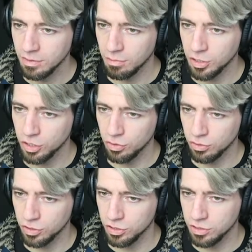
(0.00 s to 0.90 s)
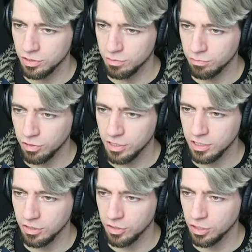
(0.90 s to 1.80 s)
Mission orders.
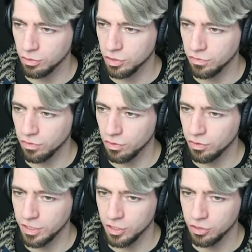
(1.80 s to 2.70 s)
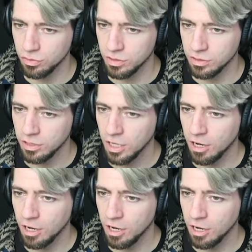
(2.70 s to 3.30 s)
Presently on the ocean floor near Junon,